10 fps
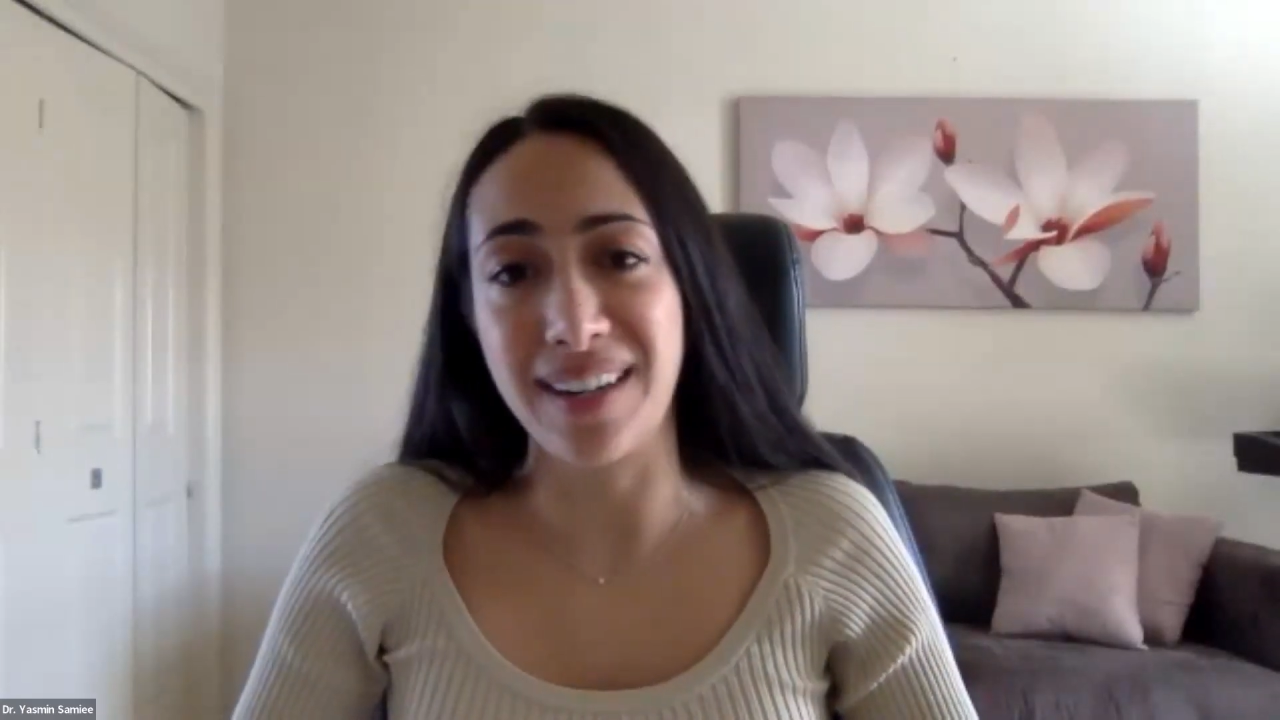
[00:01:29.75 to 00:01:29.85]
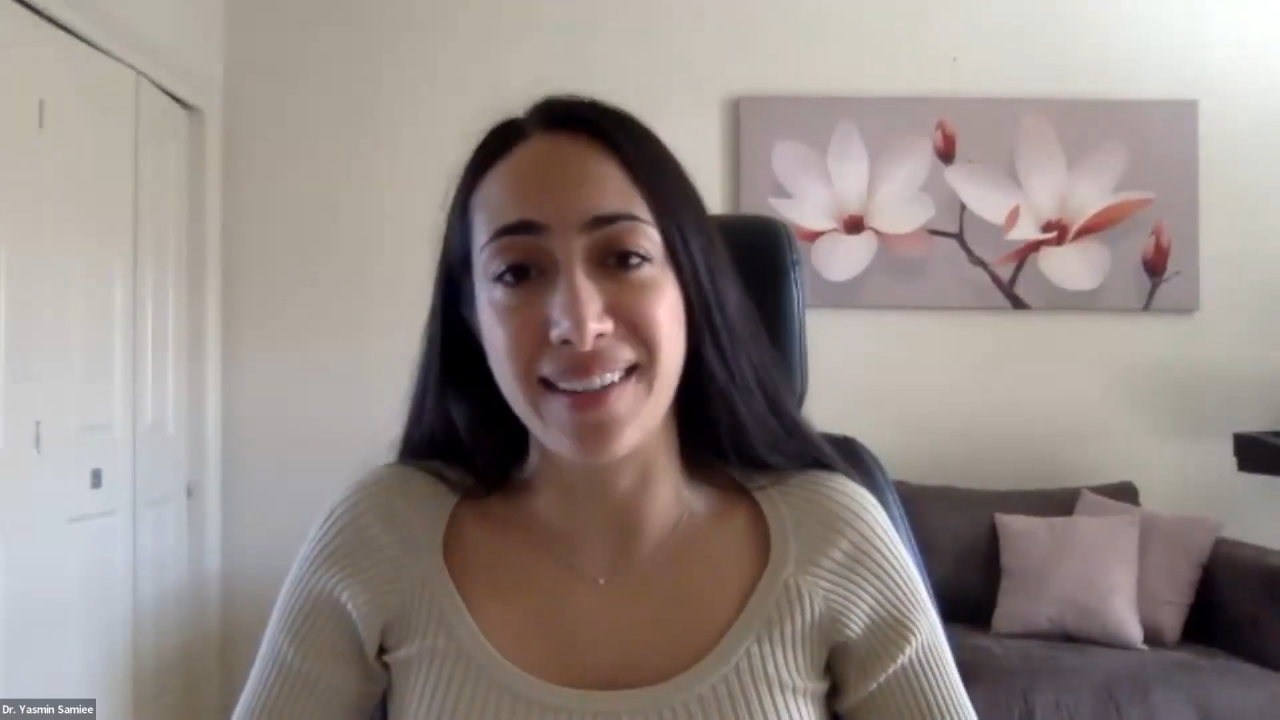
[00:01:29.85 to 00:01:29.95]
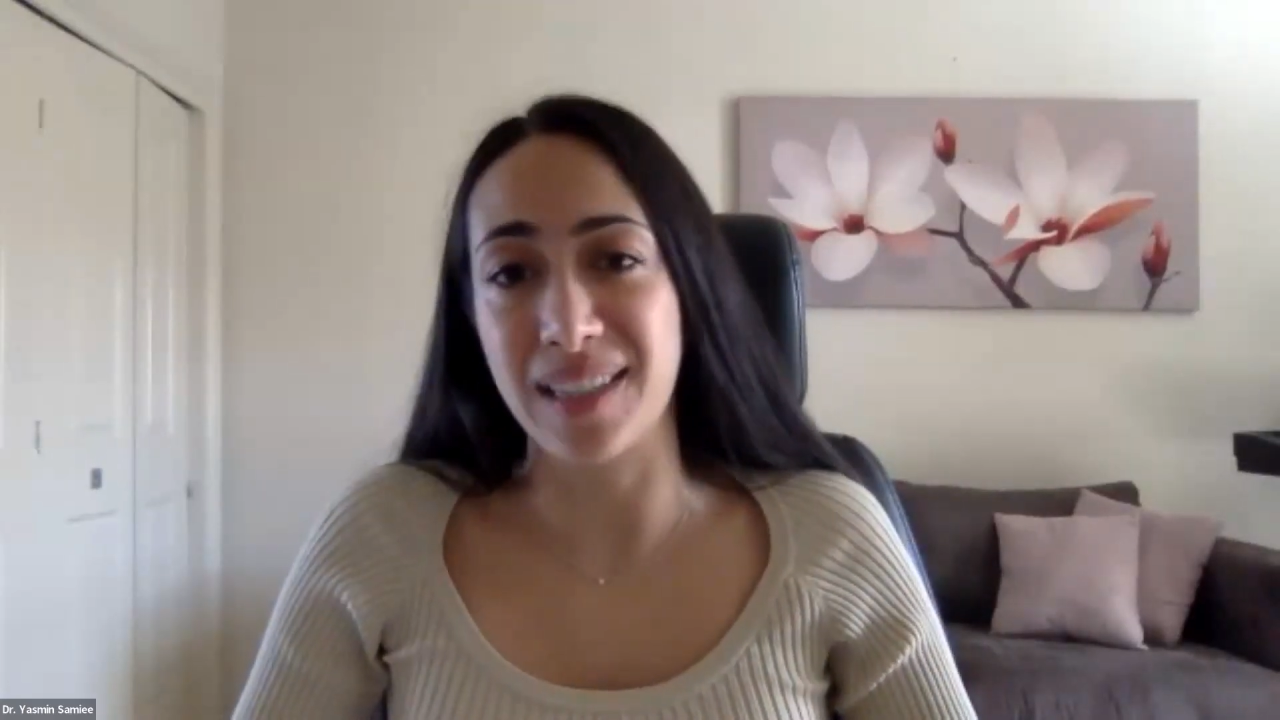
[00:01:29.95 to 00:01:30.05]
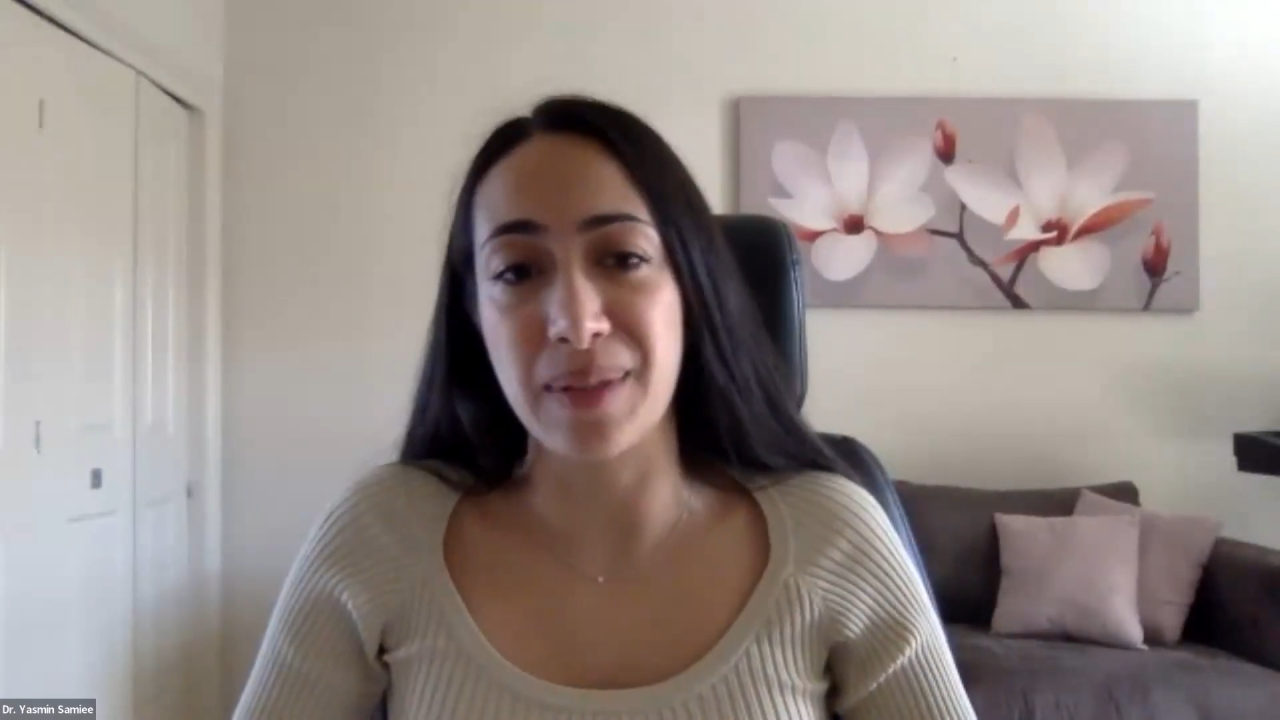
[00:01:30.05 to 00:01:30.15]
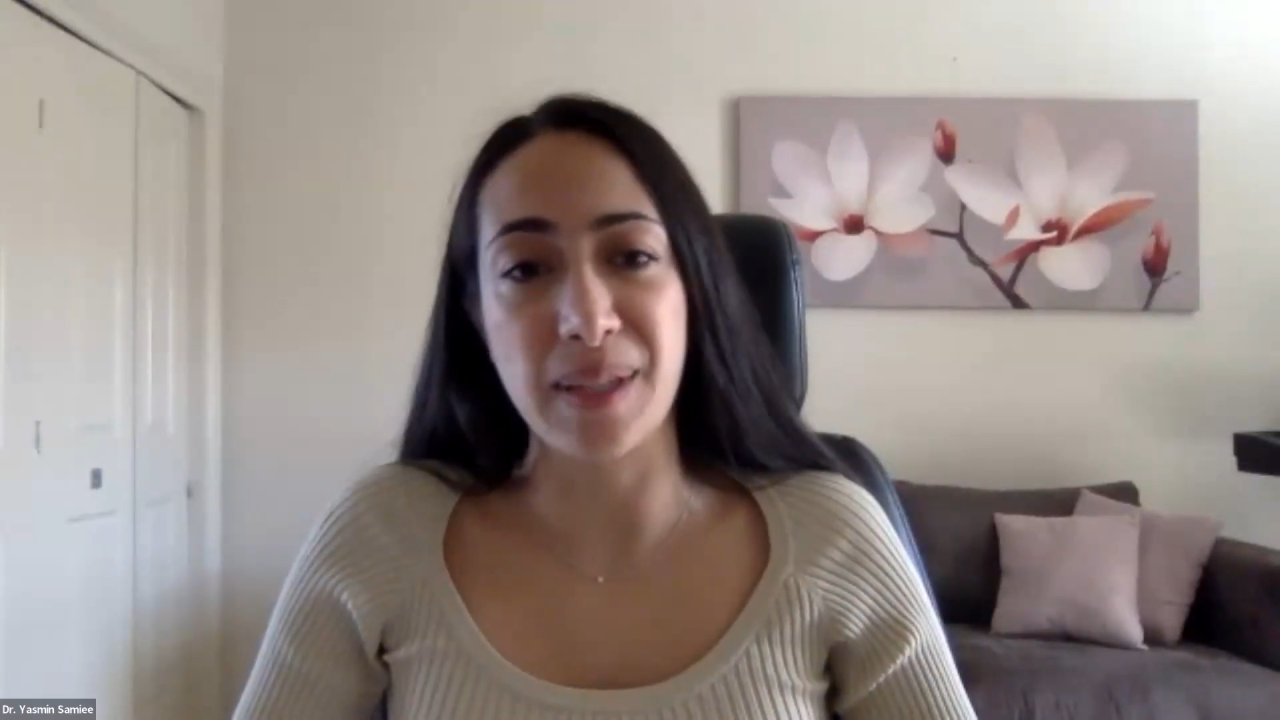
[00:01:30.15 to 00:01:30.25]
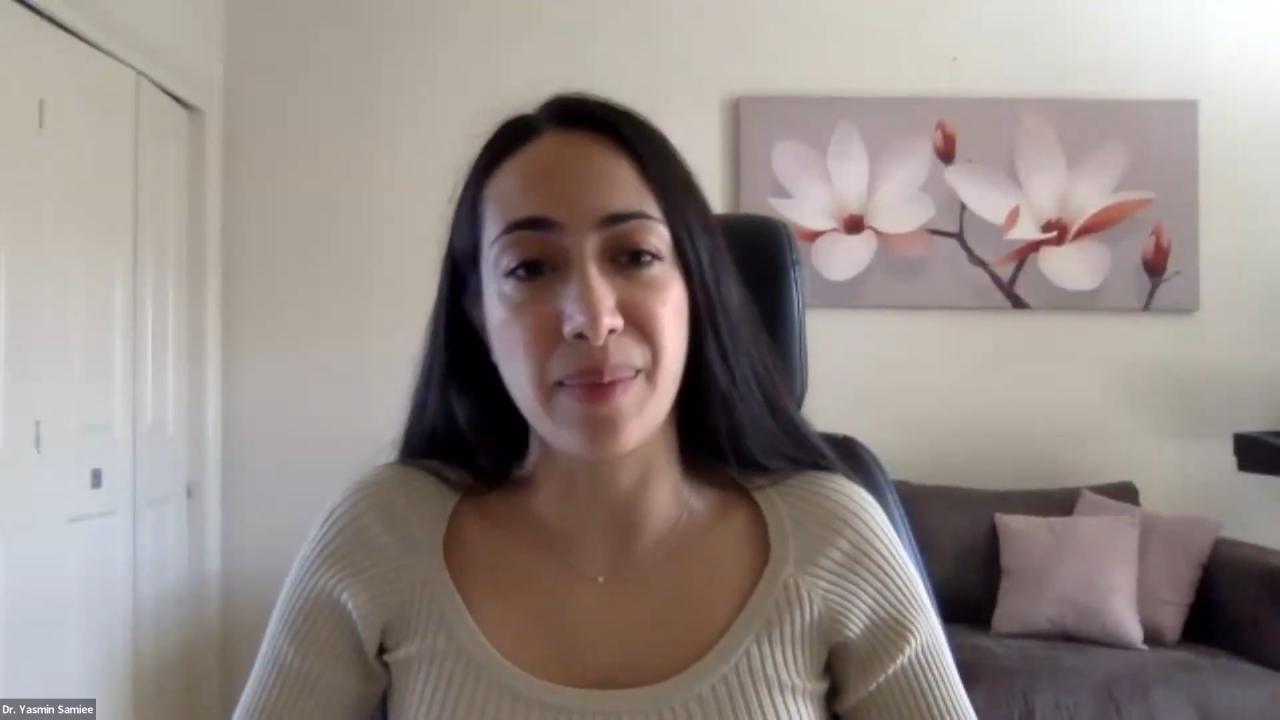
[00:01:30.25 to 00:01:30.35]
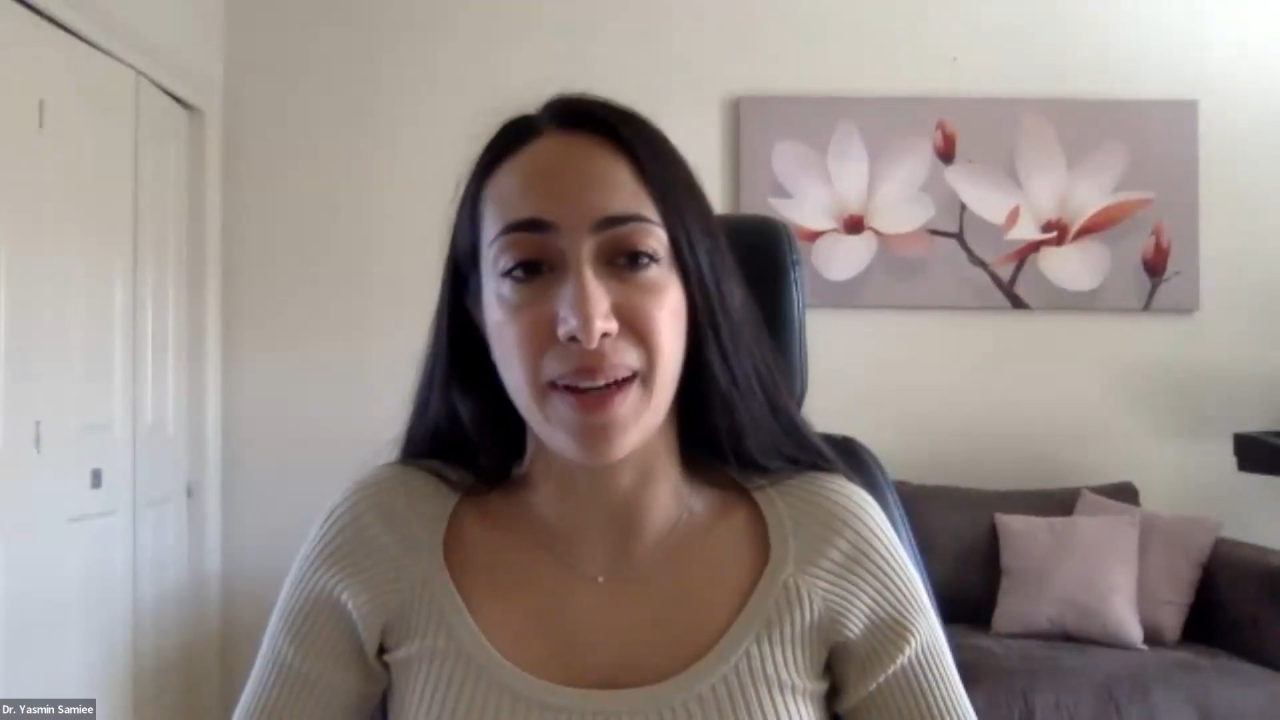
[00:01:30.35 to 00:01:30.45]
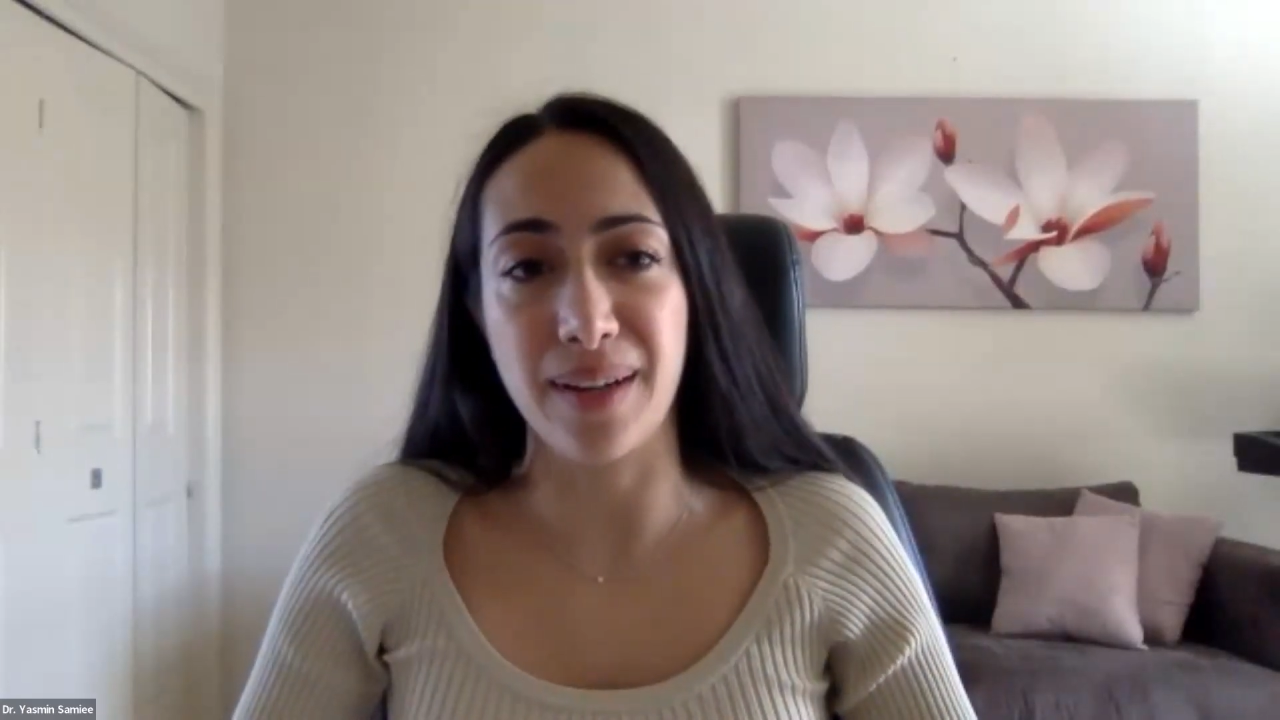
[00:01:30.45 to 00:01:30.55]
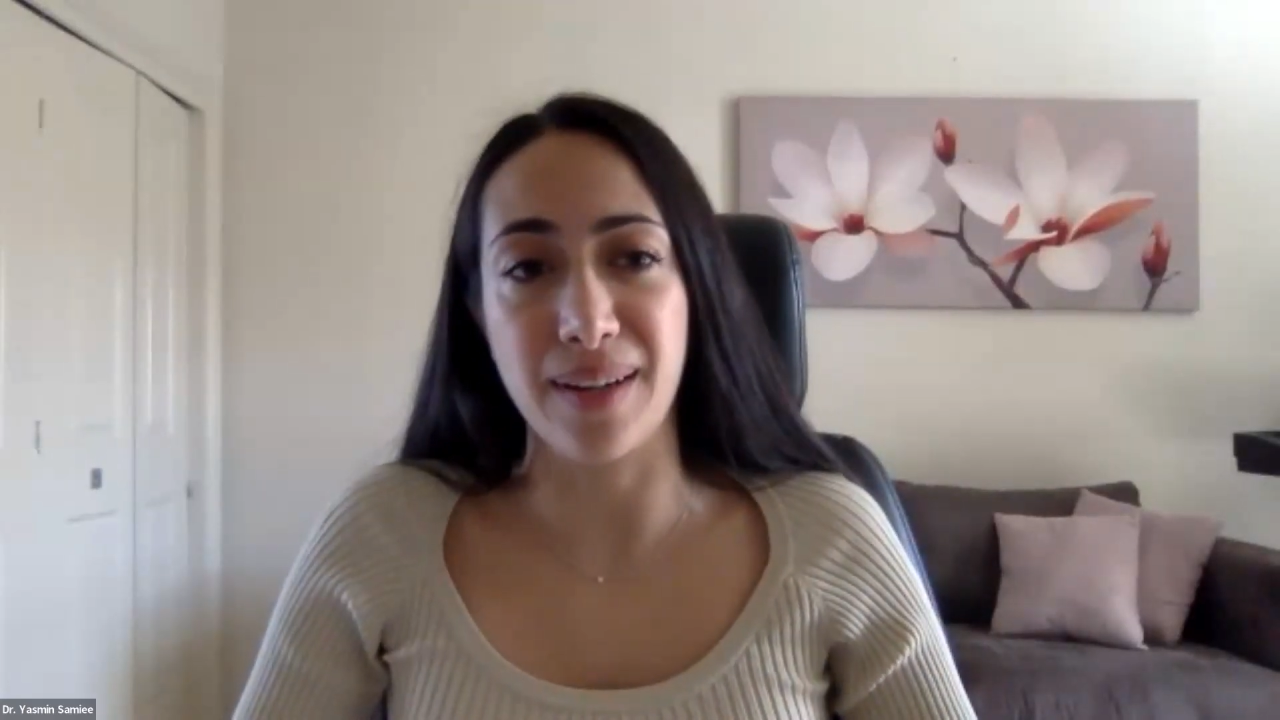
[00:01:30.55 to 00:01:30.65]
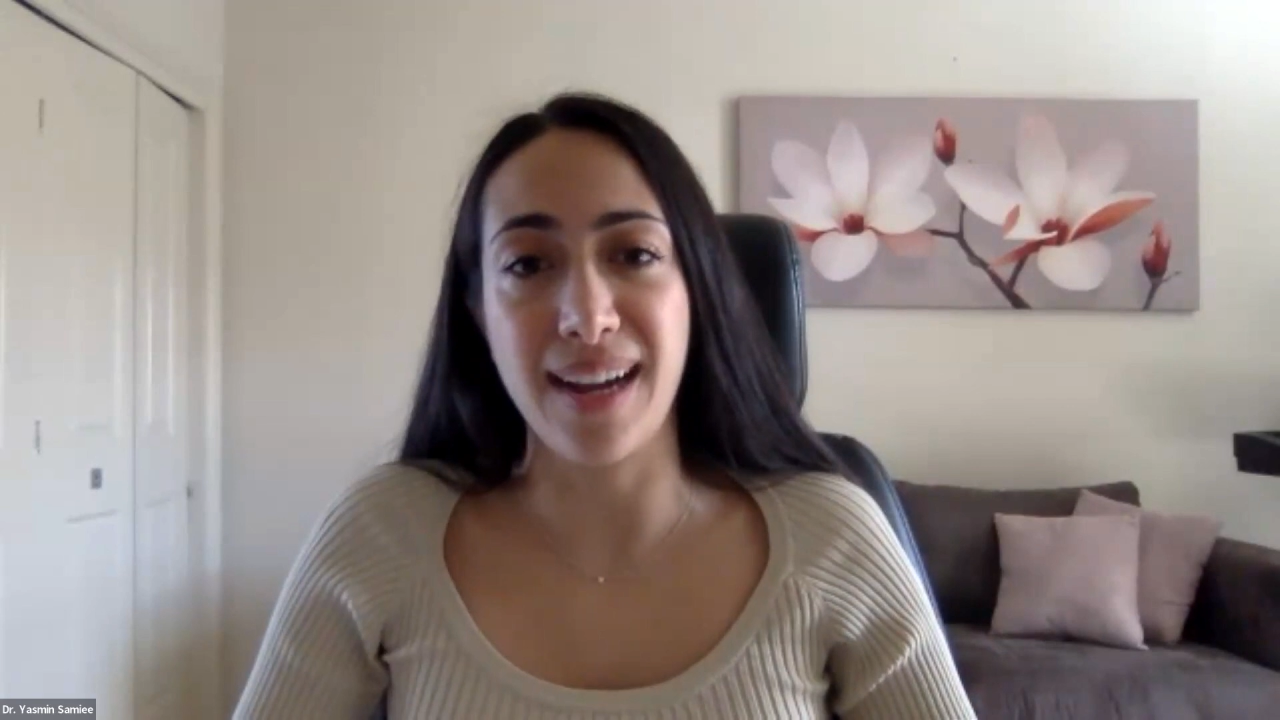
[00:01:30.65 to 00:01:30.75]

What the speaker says: huntsman spider.